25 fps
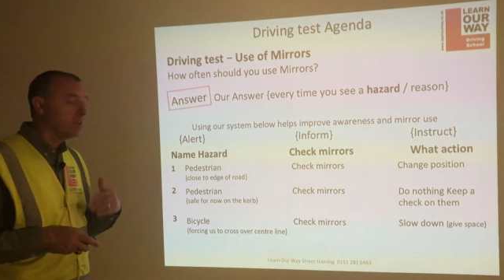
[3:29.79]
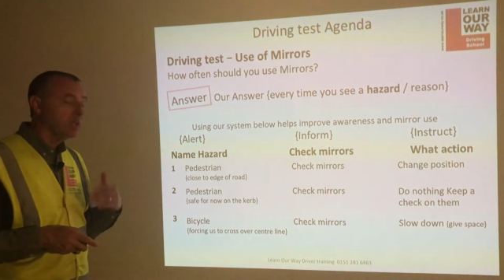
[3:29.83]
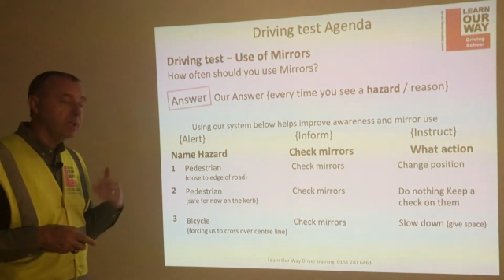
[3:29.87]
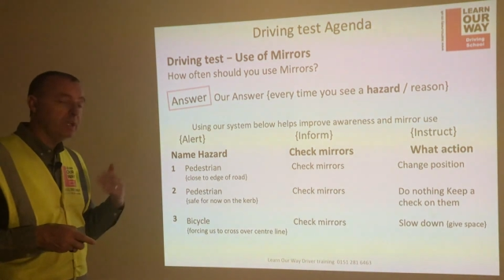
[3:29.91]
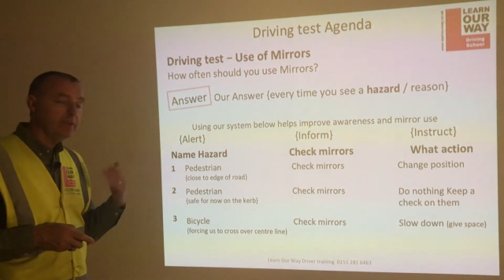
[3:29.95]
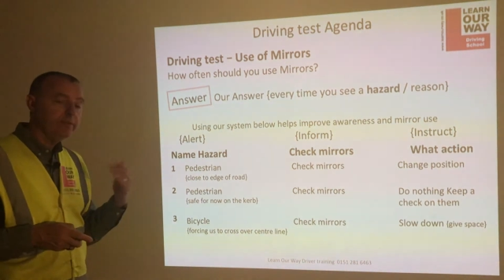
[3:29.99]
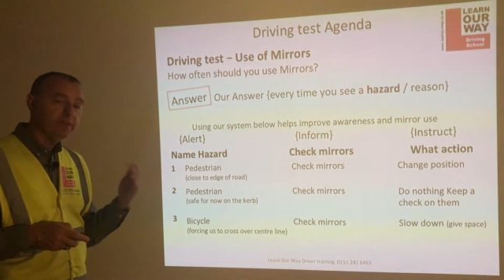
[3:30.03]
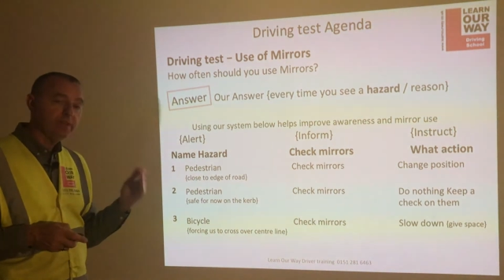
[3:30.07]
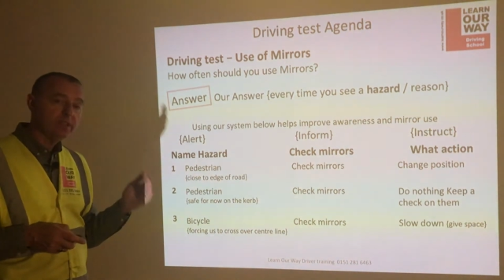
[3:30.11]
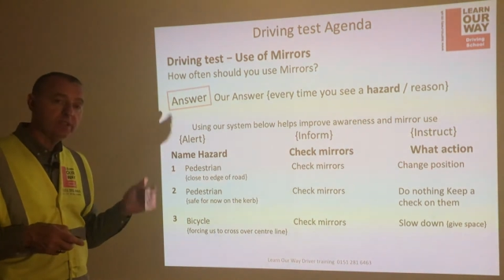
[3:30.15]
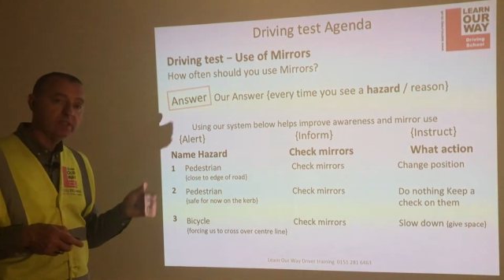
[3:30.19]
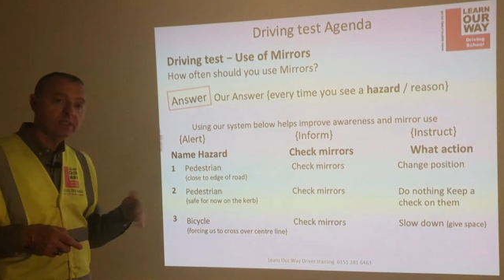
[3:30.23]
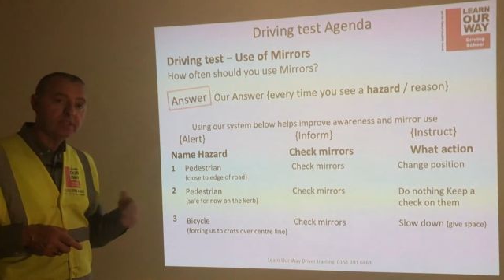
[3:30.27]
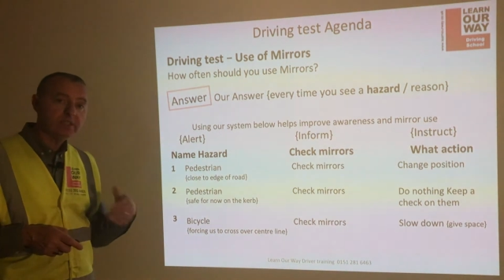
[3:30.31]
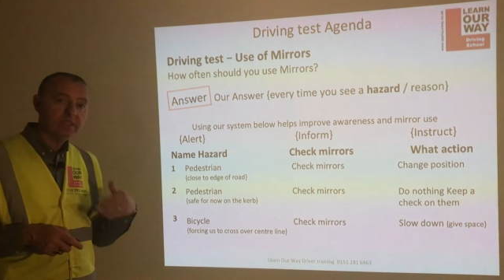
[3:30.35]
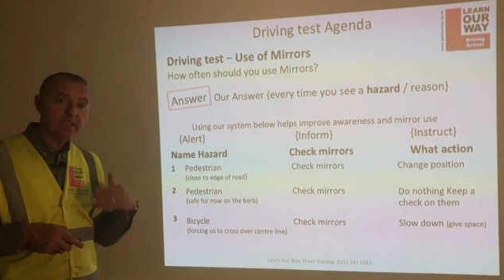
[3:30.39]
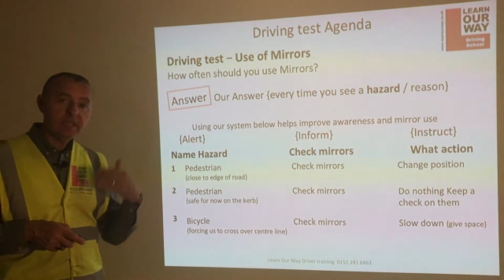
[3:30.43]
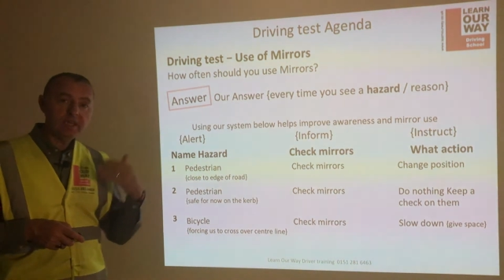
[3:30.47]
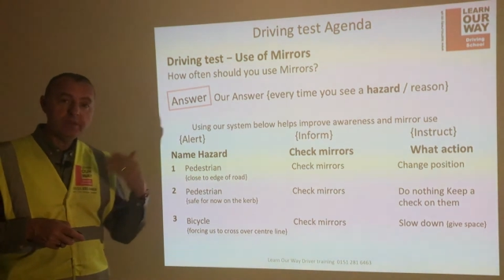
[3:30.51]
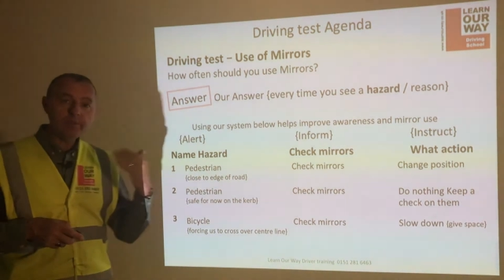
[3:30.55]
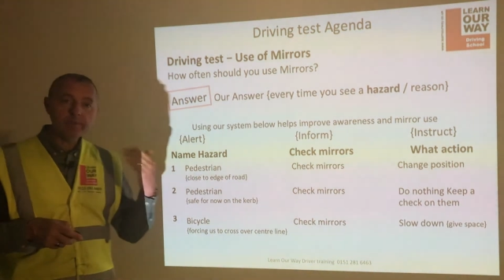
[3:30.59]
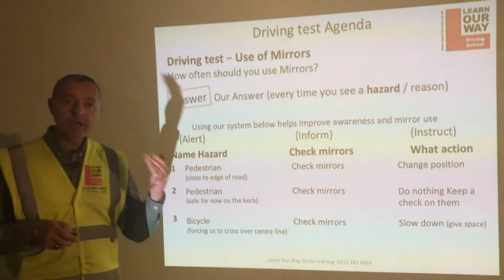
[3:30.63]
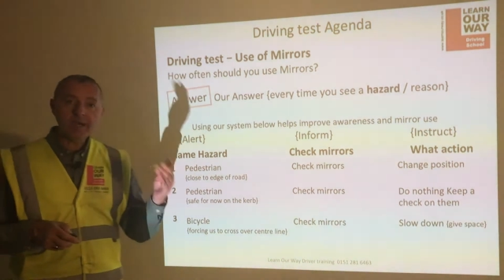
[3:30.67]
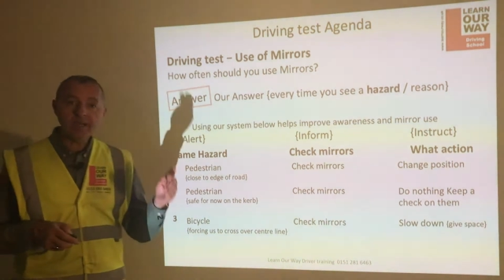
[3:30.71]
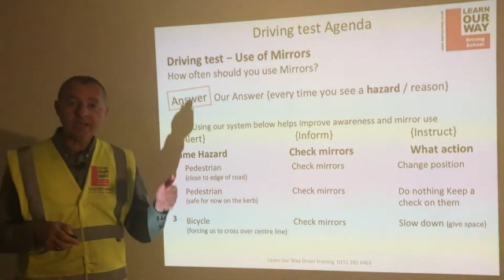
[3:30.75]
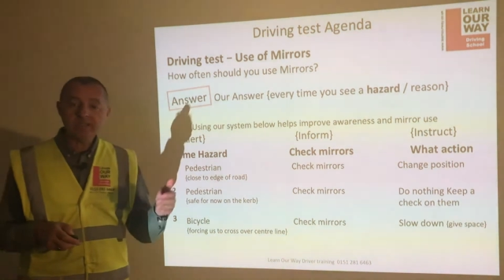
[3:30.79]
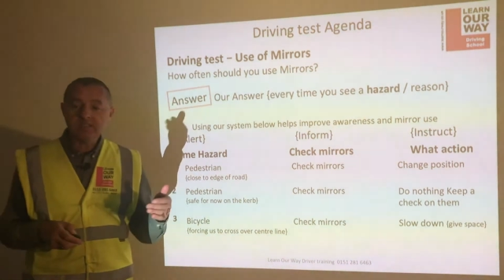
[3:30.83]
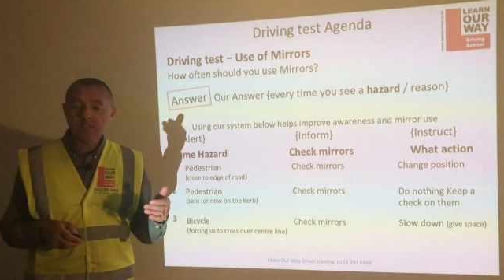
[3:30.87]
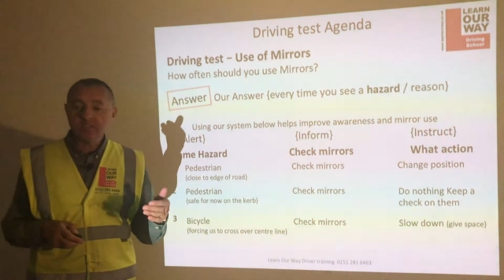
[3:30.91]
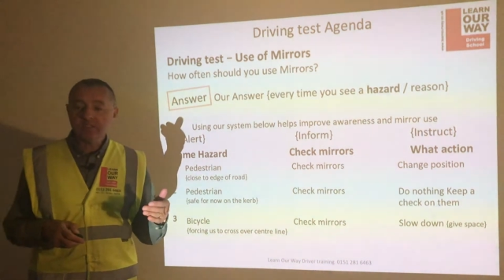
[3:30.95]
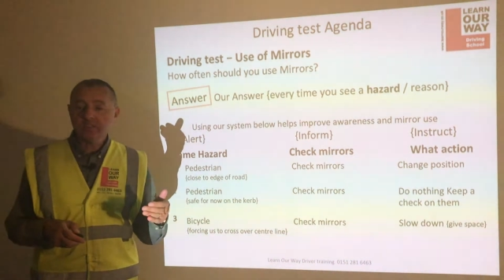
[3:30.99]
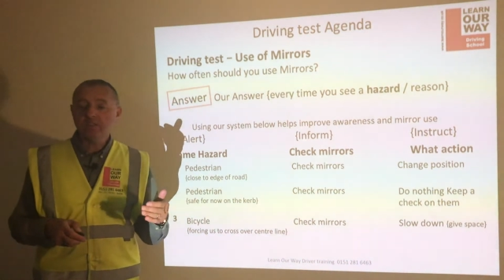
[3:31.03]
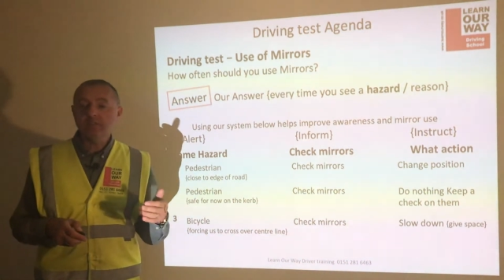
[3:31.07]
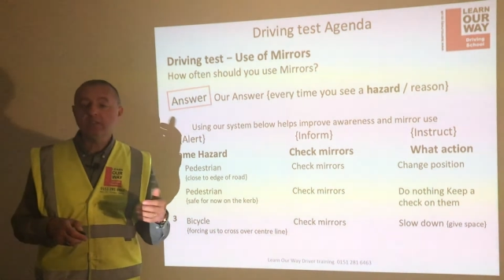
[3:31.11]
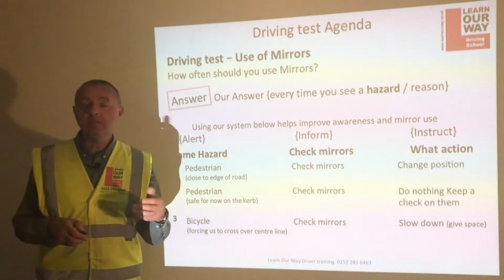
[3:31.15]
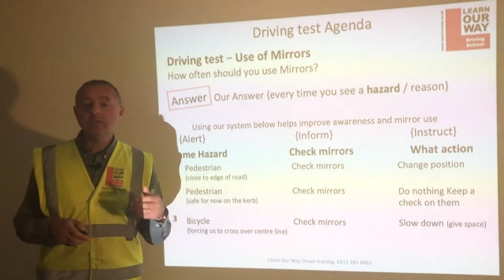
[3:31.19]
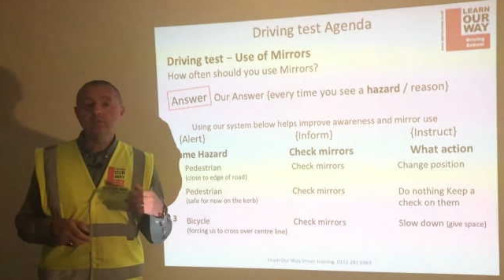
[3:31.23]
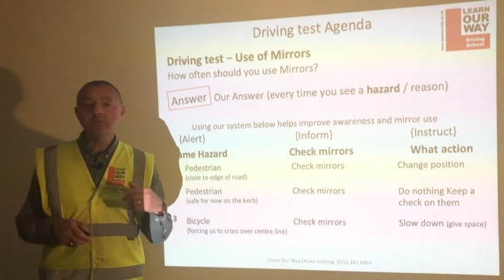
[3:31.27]
if you can name hazards
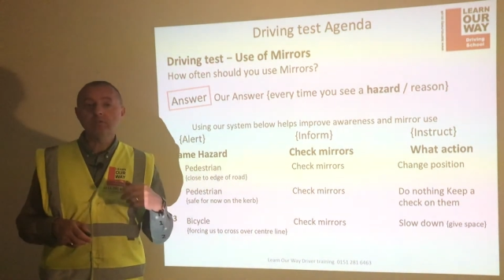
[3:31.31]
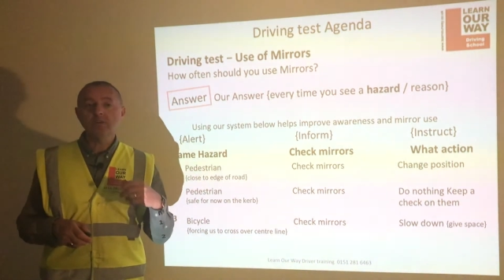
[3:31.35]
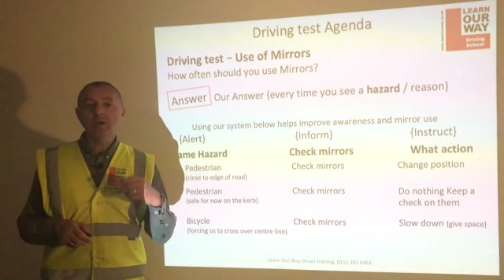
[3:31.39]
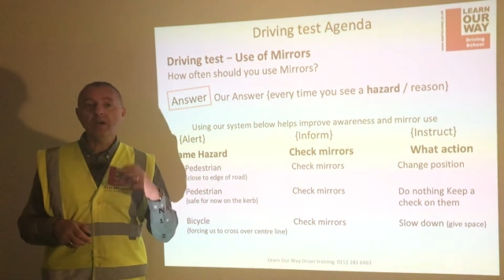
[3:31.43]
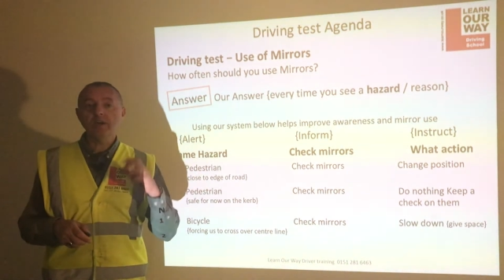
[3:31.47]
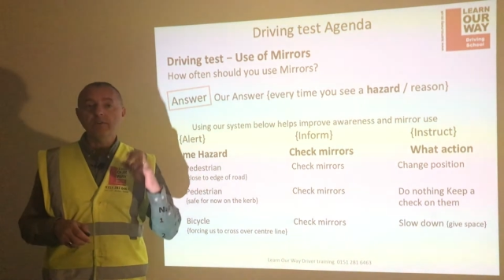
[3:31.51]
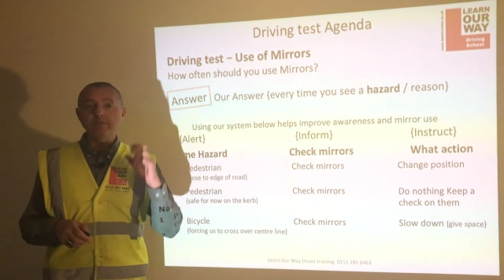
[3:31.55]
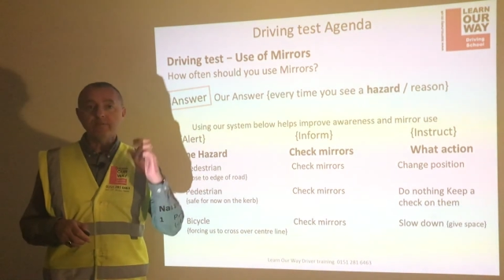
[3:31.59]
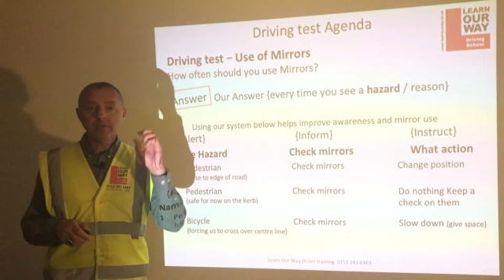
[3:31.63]
as you drive,